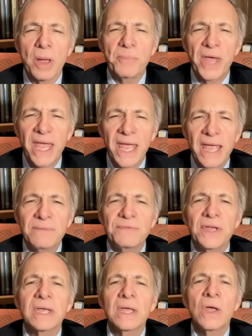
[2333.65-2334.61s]

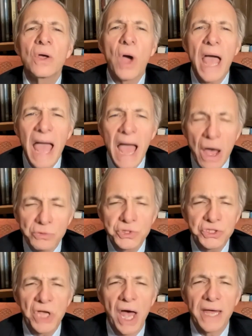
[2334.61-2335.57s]
behaving
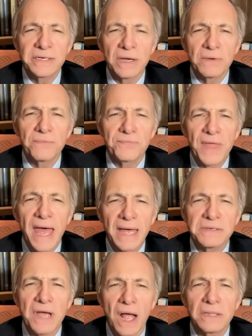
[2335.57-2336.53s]
outside of
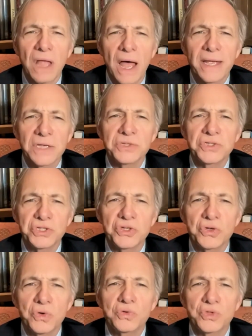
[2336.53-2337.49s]
that alliance
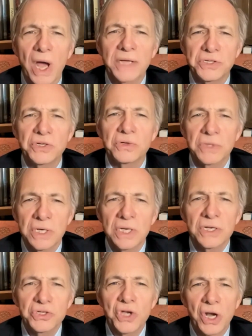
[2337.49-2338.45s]
to try to,
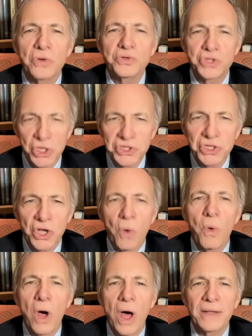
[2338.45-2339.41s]
you know, just
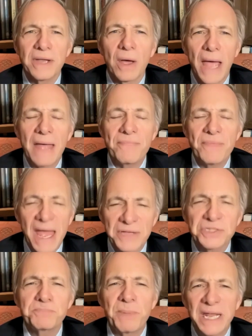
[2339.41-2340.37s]
go on. And
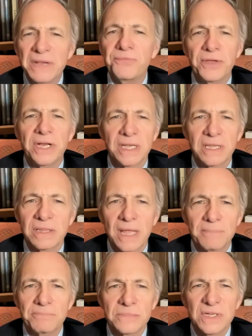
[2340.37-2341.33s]
that's benefiting them.